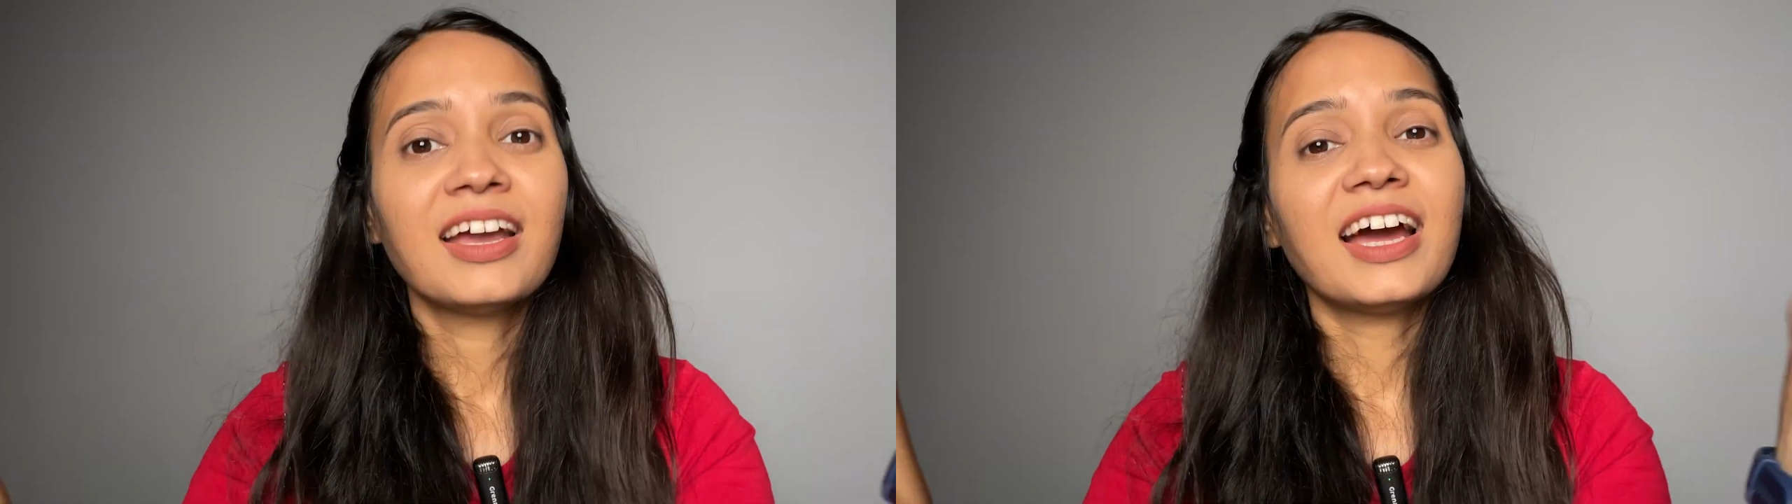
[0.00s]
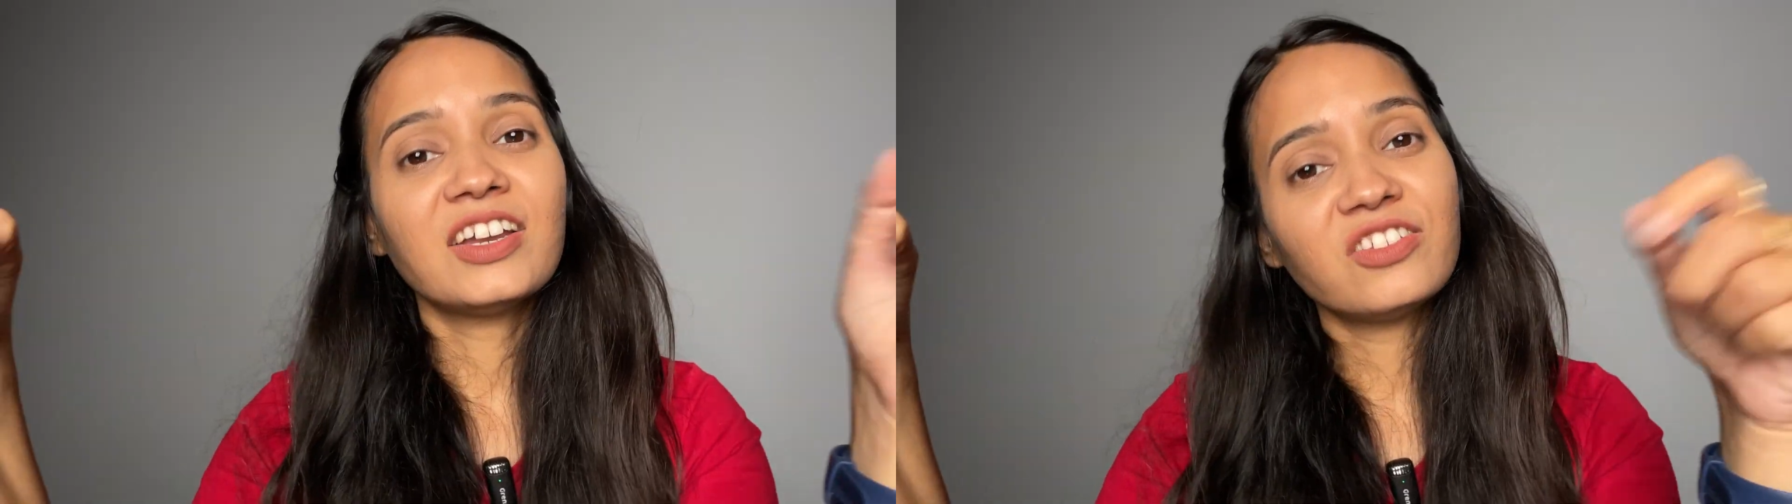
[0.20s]

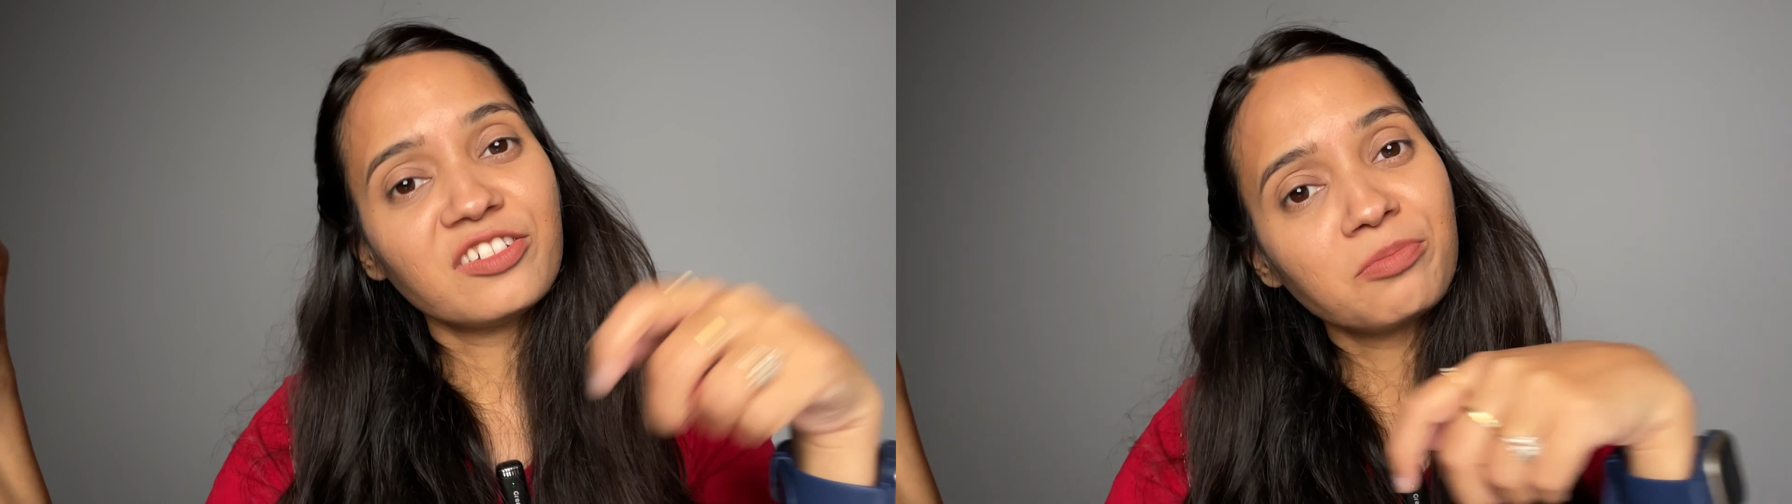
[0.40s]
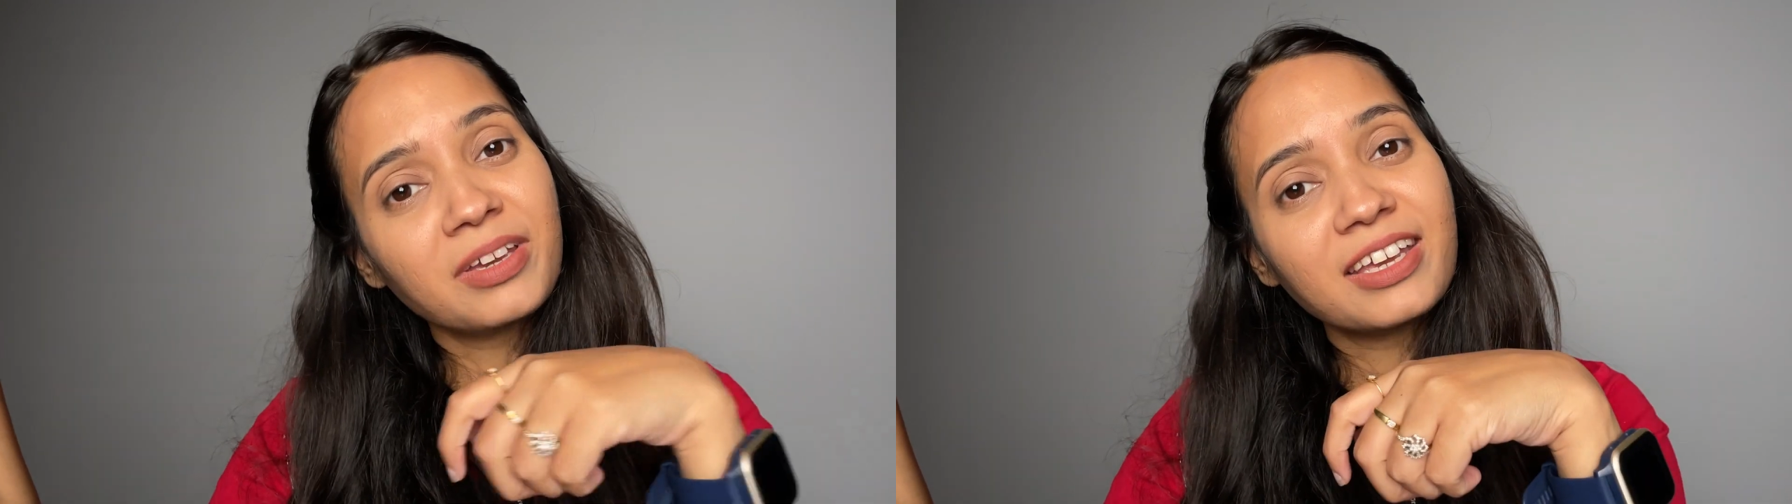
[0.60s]
and
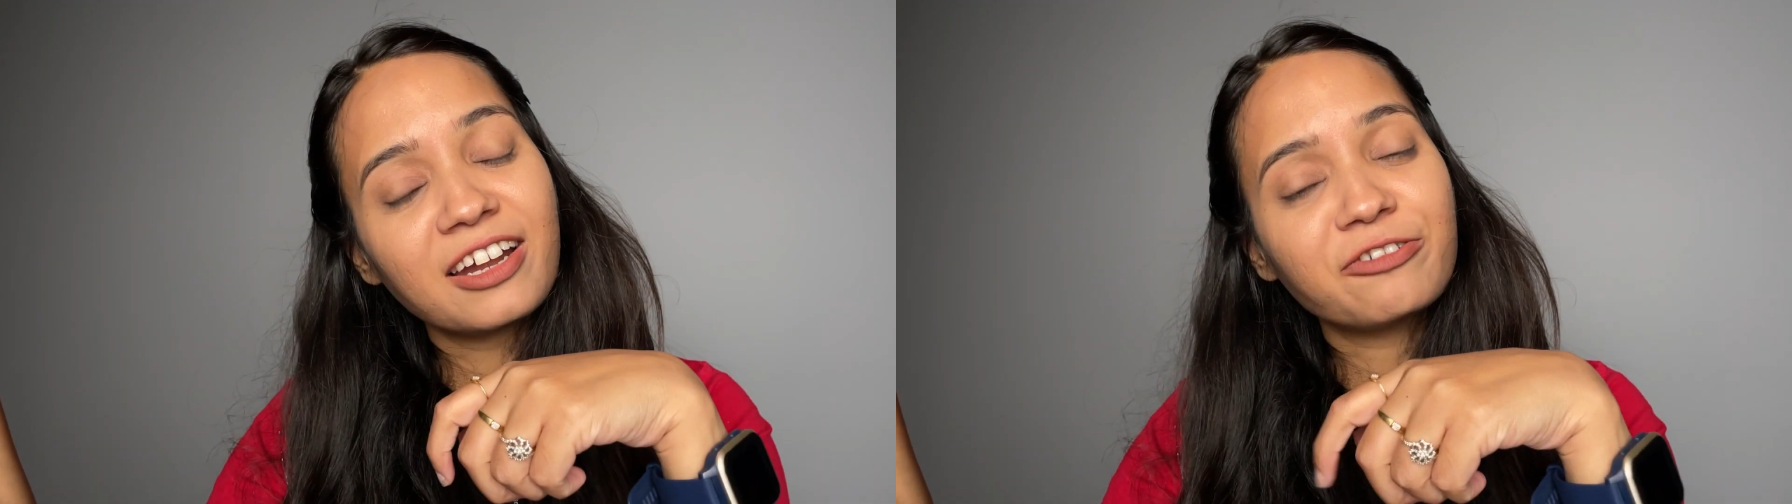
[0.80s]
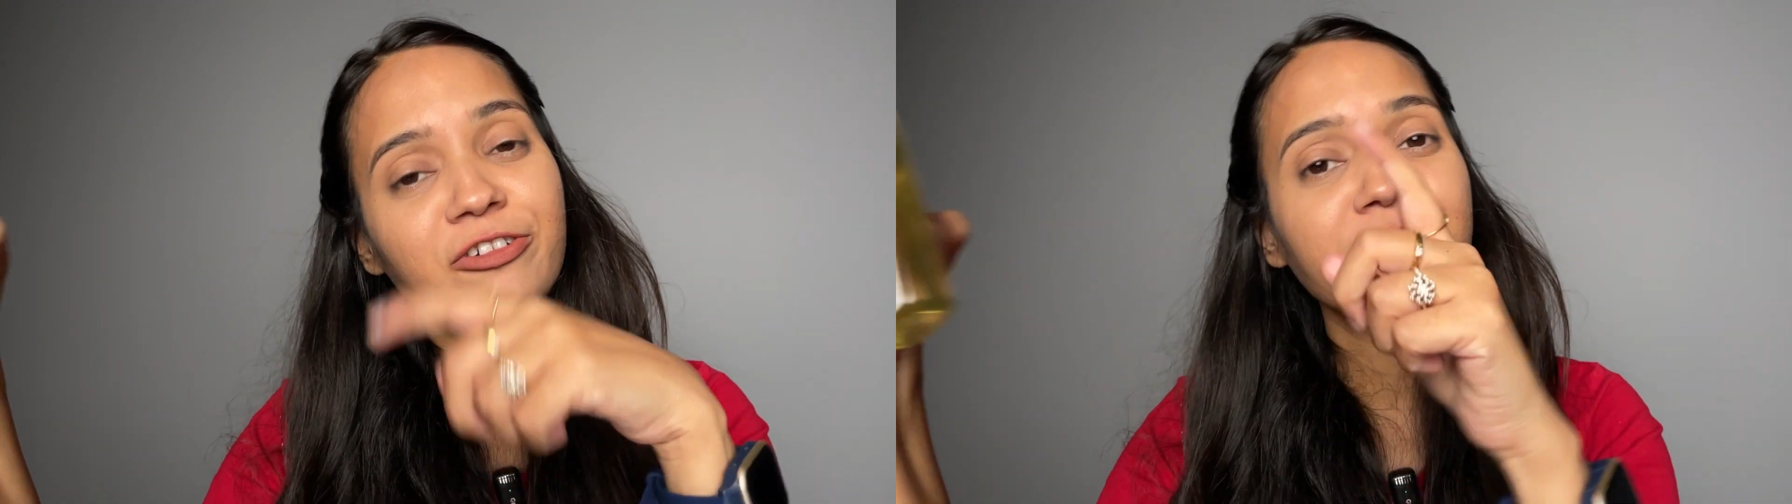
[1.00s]
just be
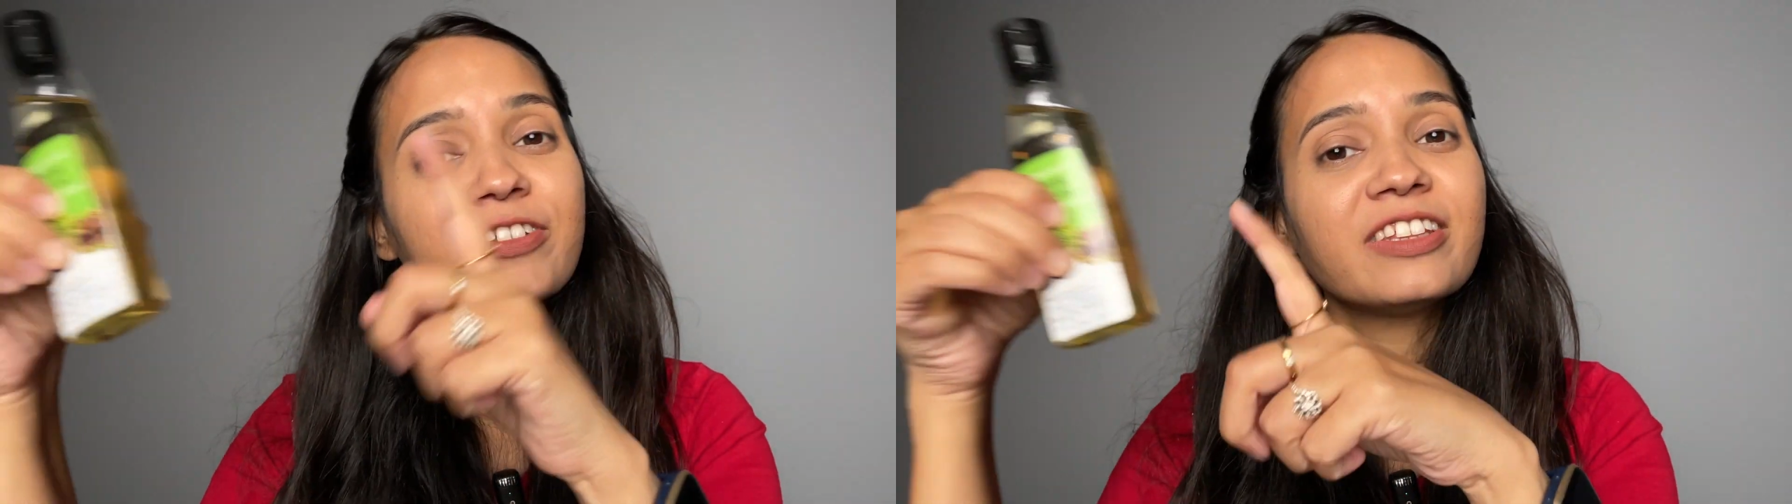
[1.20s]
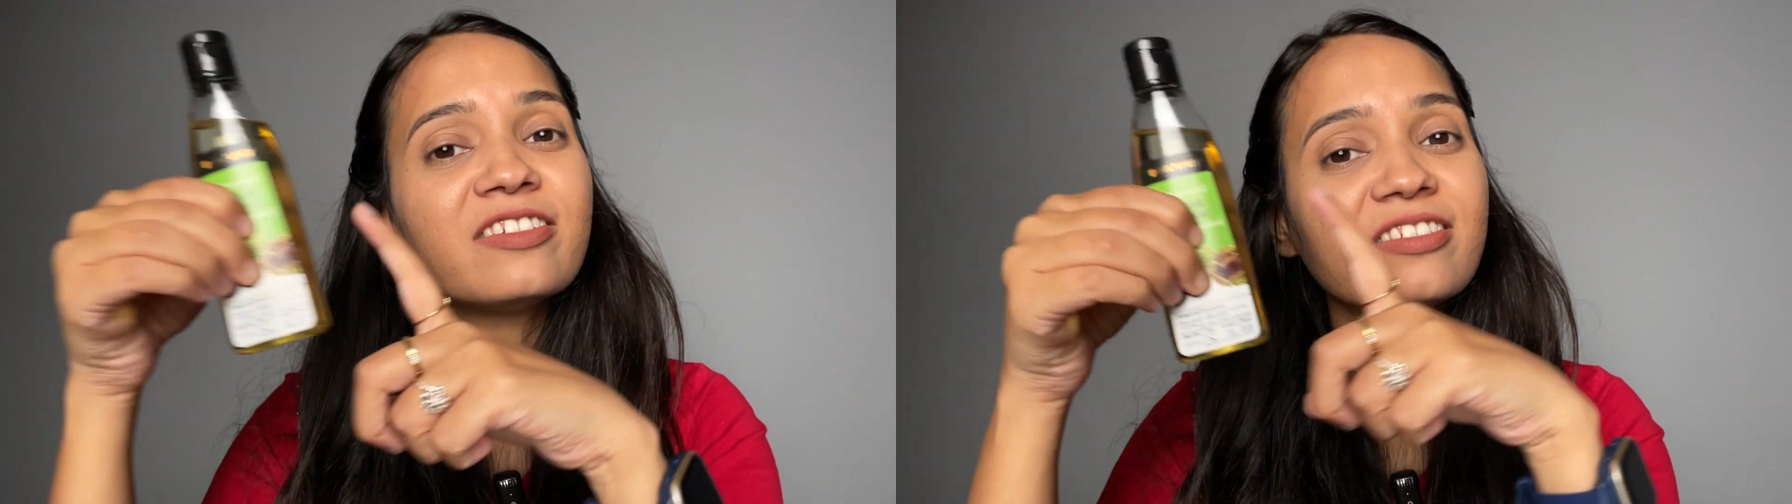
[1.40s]
careful
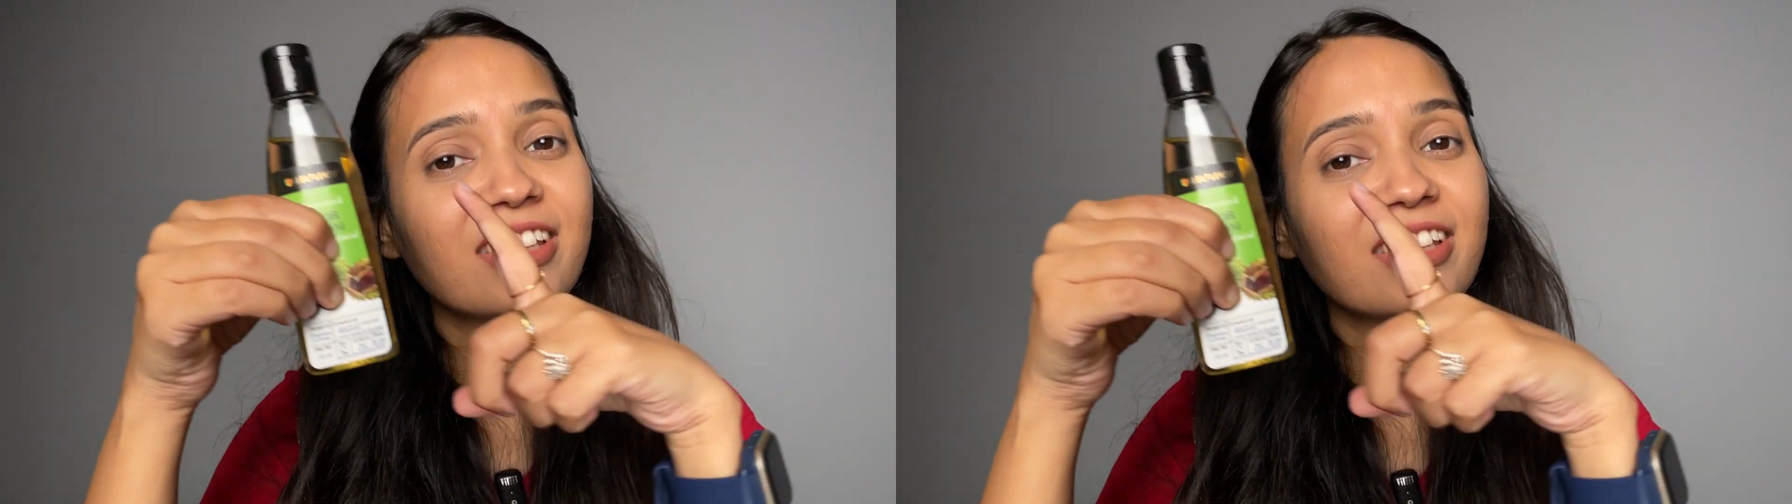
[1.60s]
with this